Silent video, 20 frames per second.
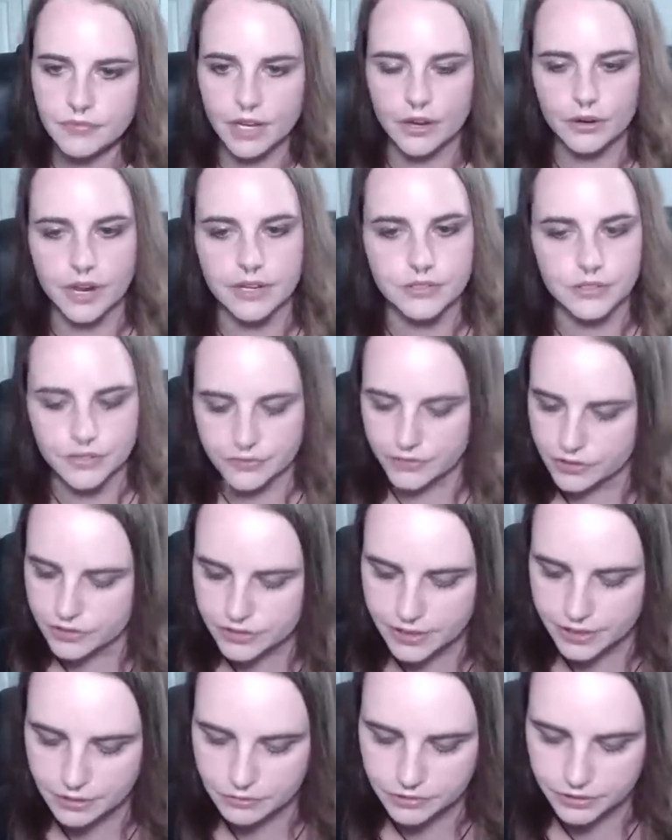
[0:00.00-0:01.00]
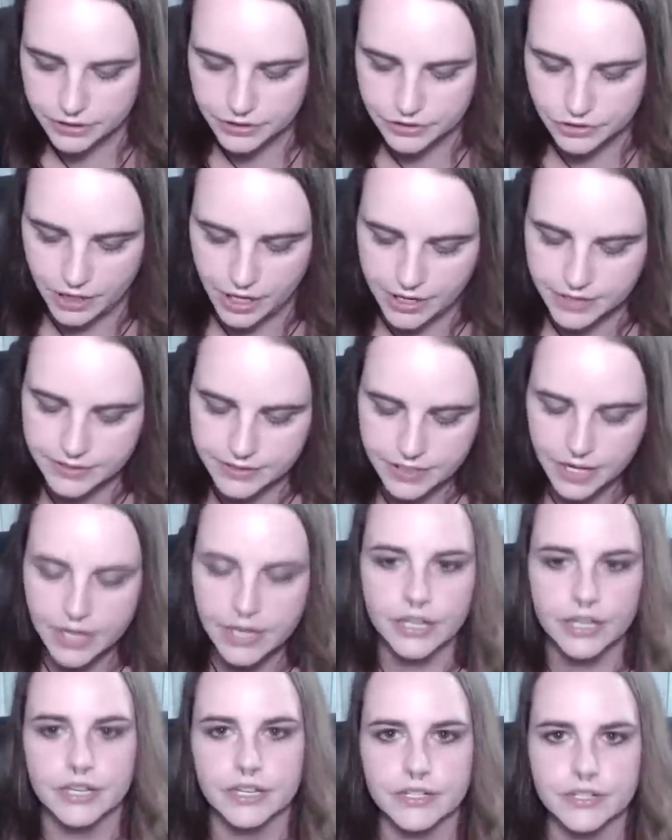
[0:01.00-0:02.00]
Okay, so the first thing I want to address
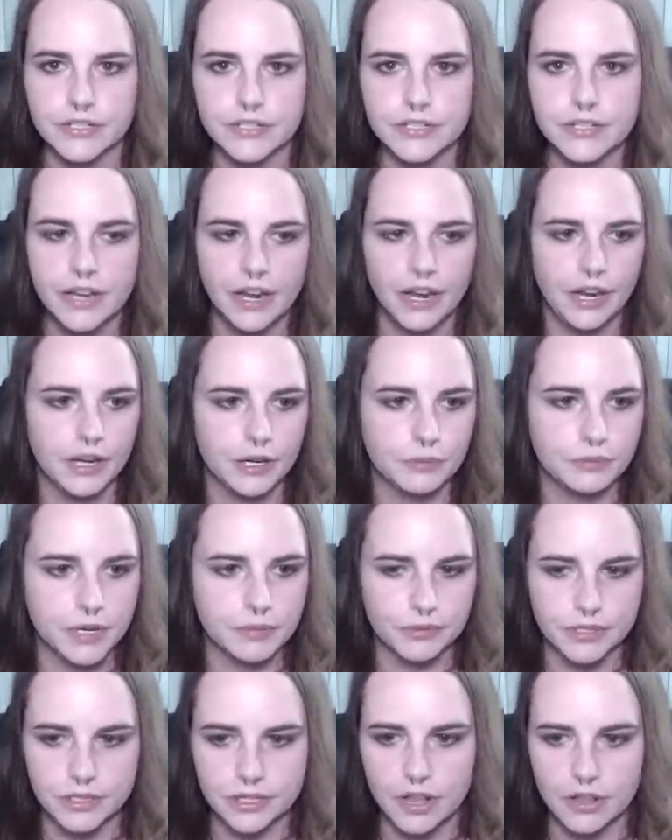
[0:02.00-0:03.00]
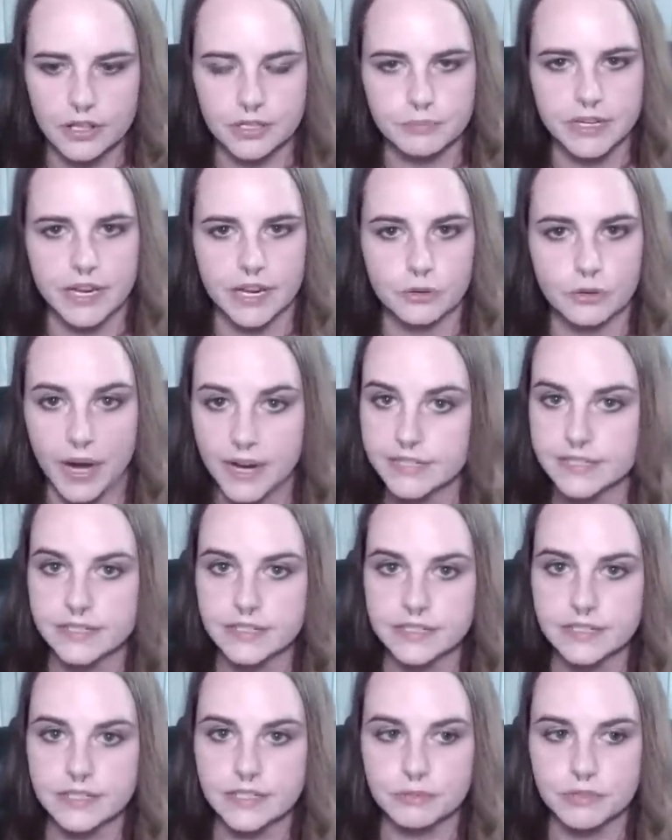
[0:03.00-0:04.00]
is uh, people are calling me a
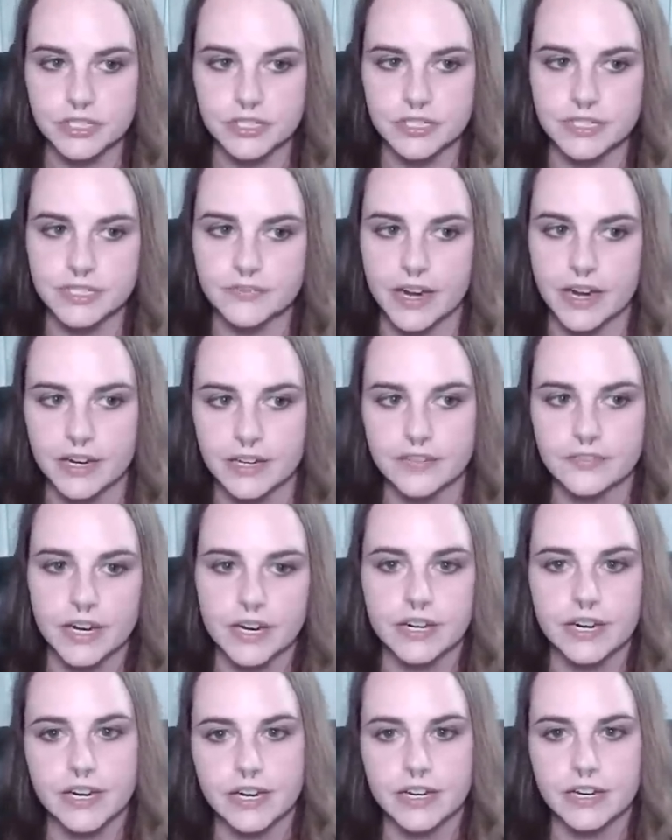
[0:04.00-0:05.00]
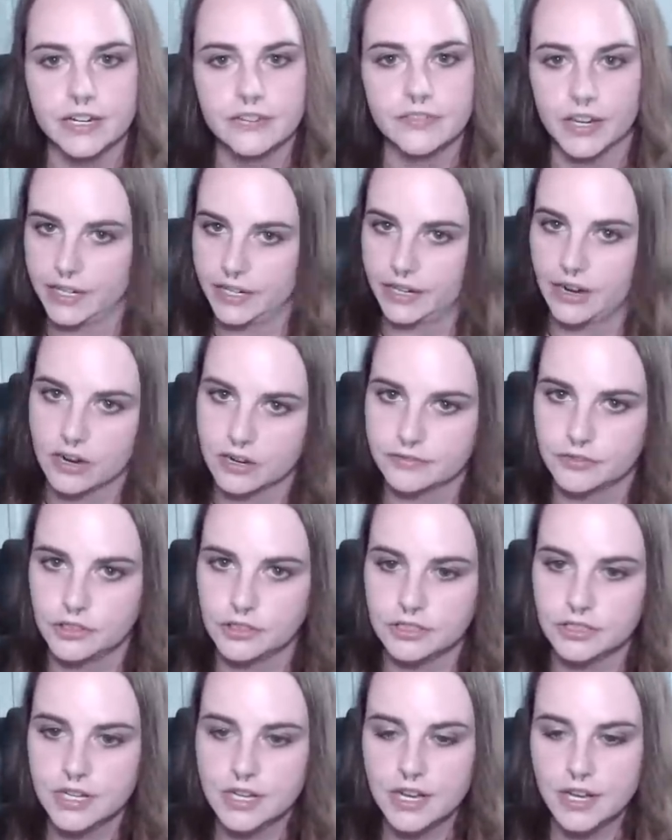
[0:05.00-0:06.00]
racist, which is very, very fucking
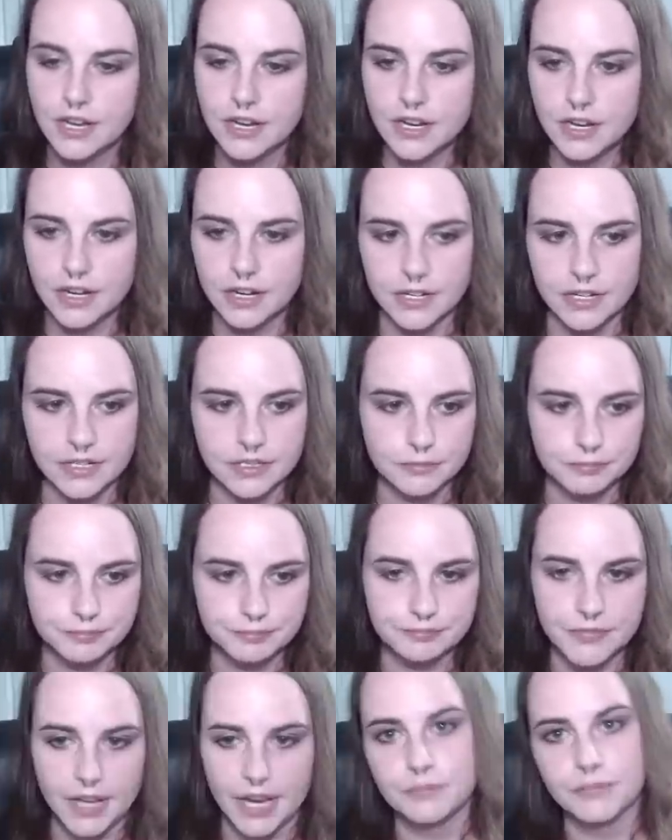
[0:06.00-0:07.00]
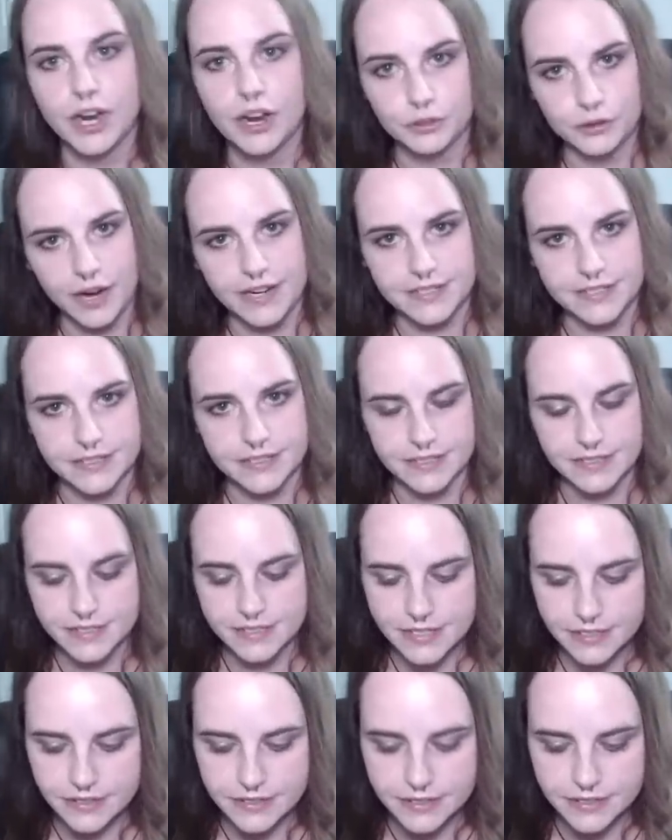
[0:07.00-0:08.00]
hurtful. Um, I'm not a
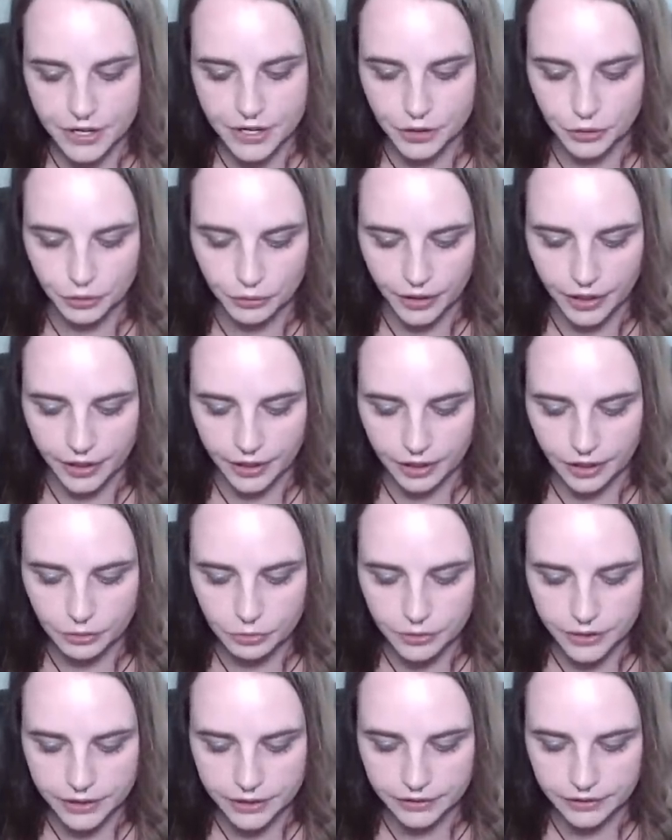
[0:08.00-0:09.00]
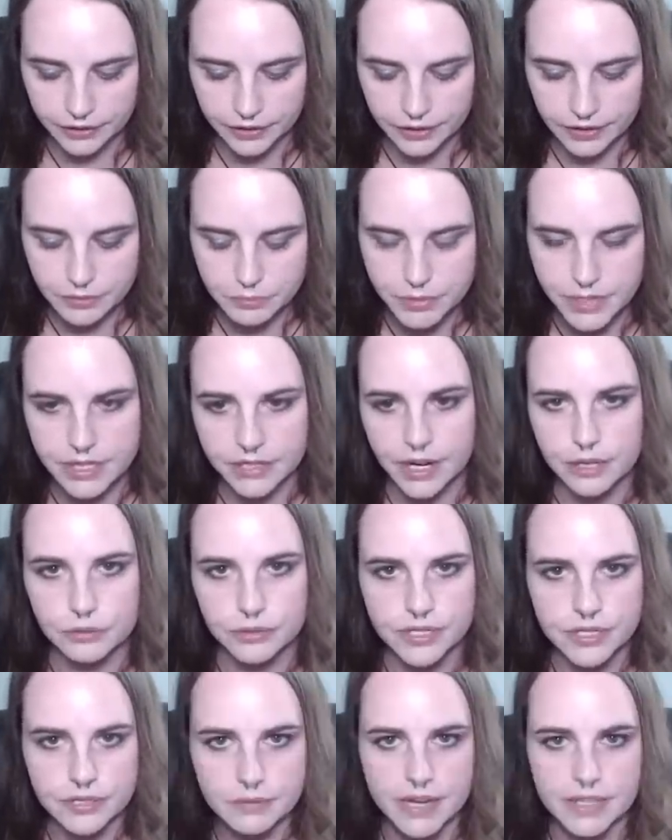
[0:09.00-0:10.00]
racist. So uh, when B and I were
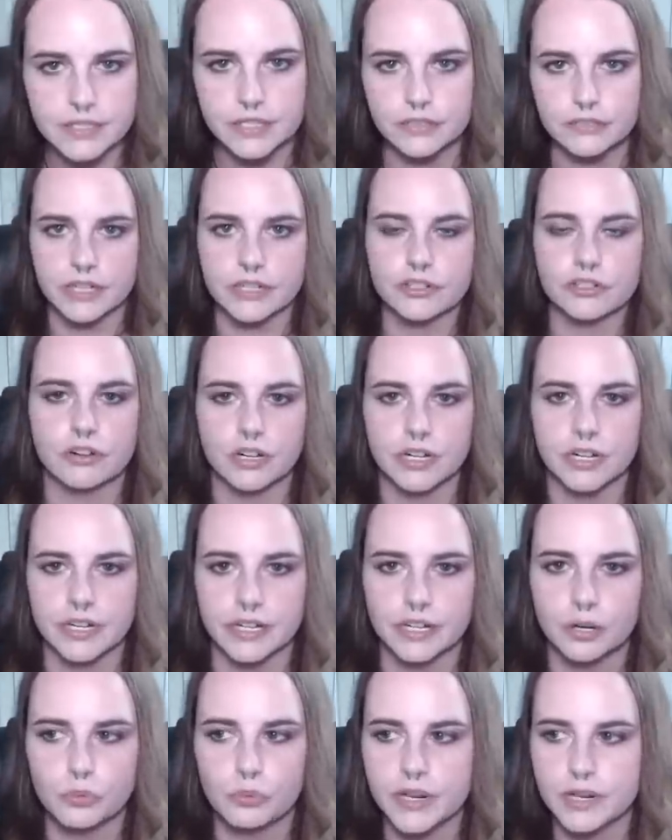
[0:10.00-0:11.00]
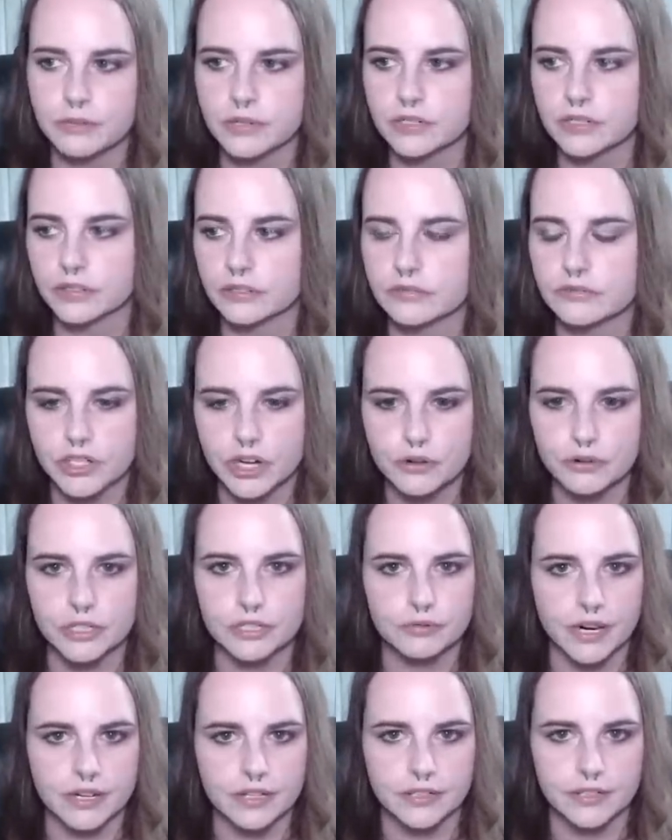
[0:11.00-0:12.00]
in the Mexican restaurant, we were joking
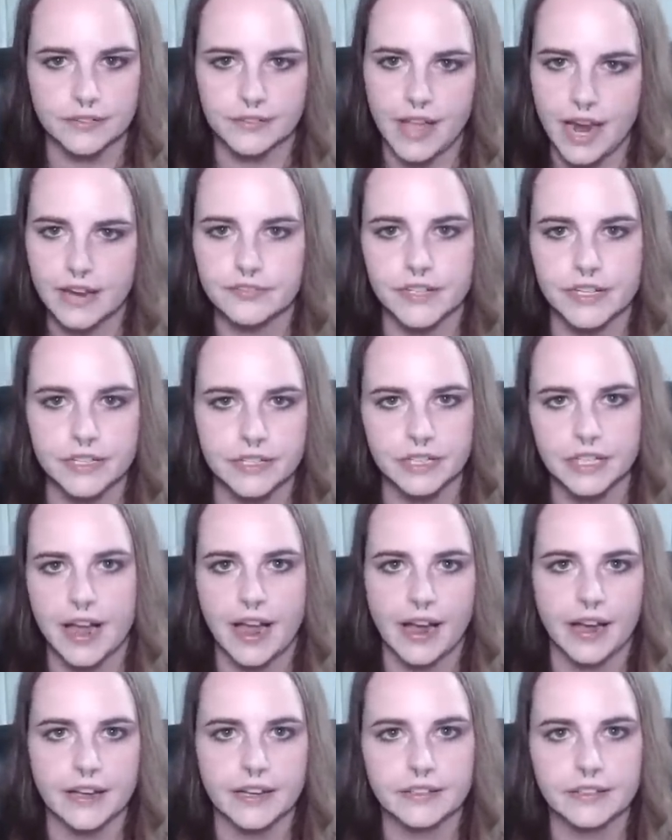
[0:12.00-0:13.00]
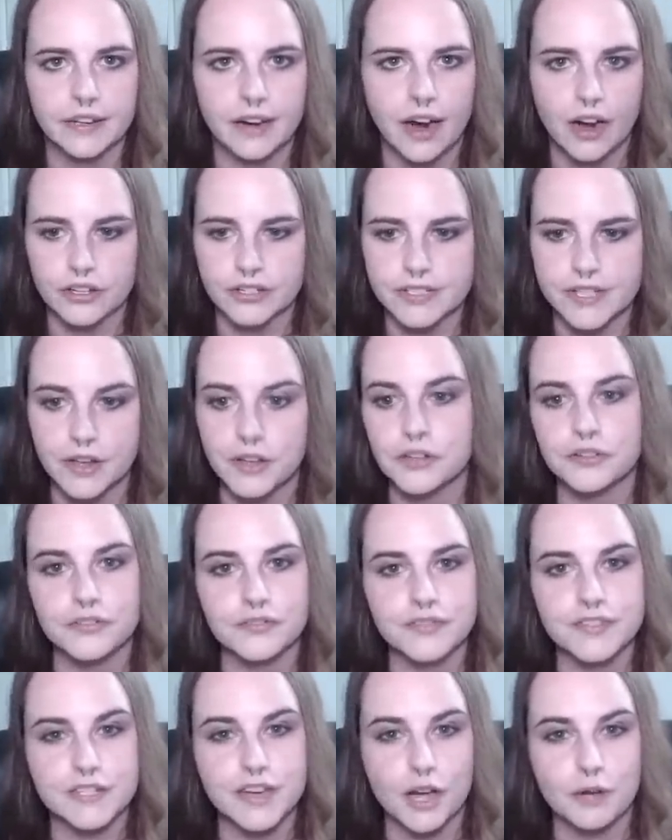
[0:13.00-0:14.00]
around and laughing at
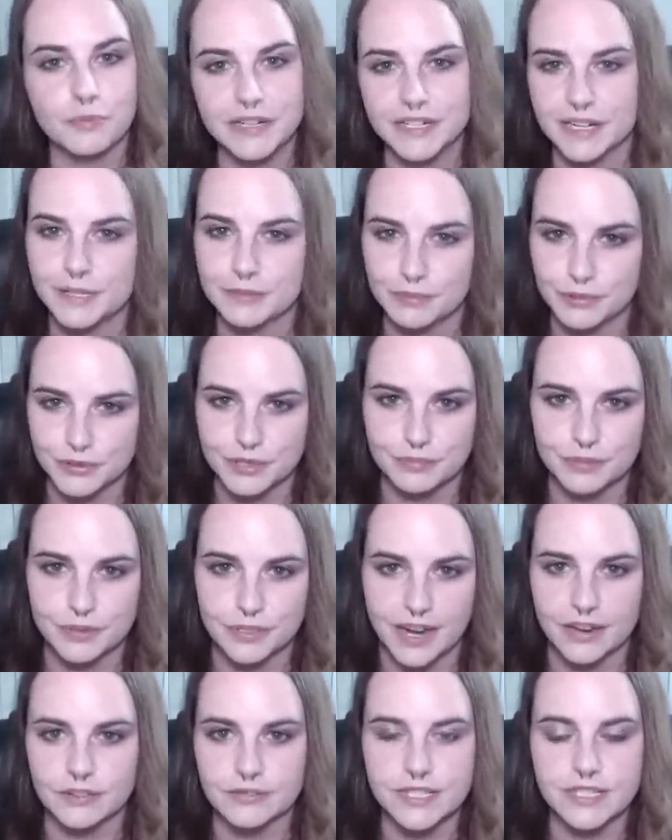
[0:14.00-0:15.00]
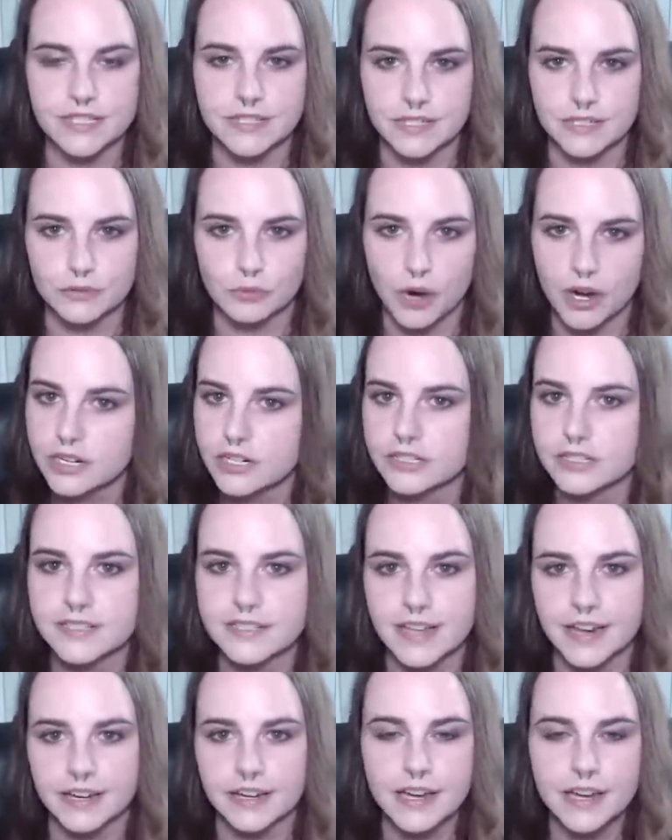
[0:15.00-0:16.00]
ourselves not being able to pronounce the words.
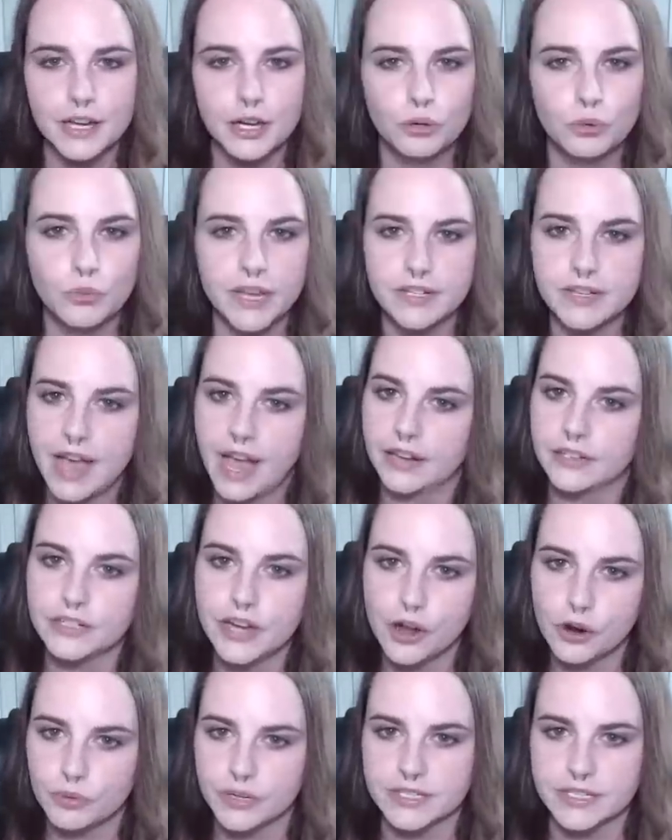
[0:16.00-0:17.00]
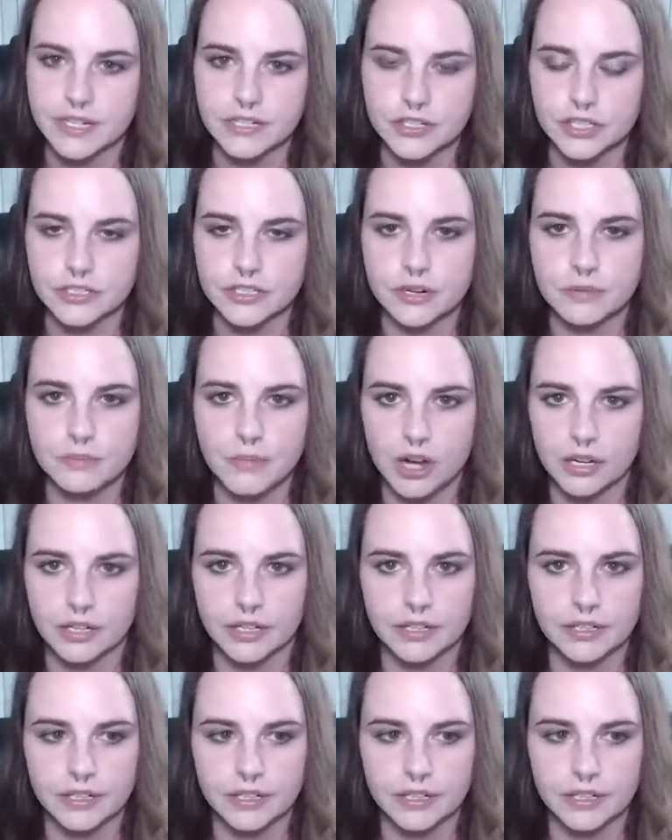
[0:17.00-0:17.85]
Like we had no intention to mock